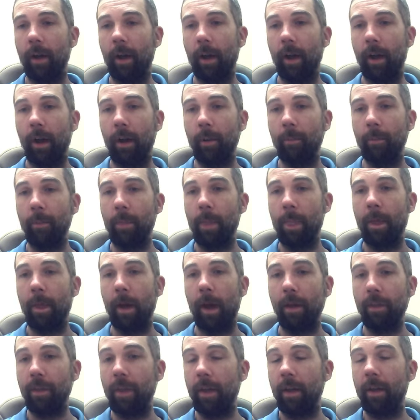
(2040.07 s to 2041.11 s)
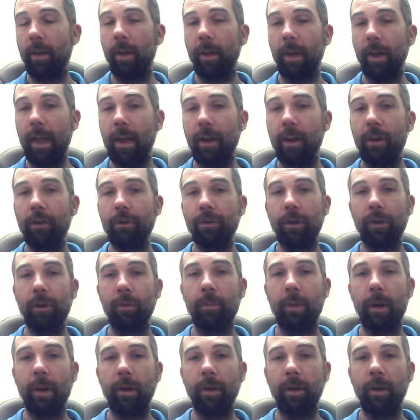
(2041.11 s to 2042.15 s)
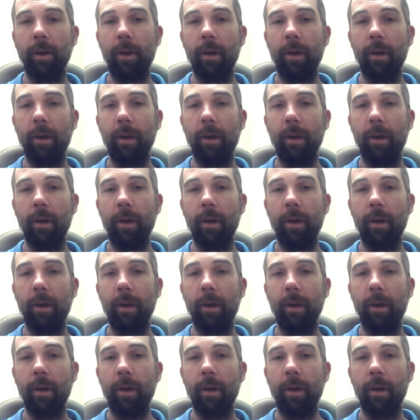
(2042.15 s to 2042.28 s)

Um, I think again he should have been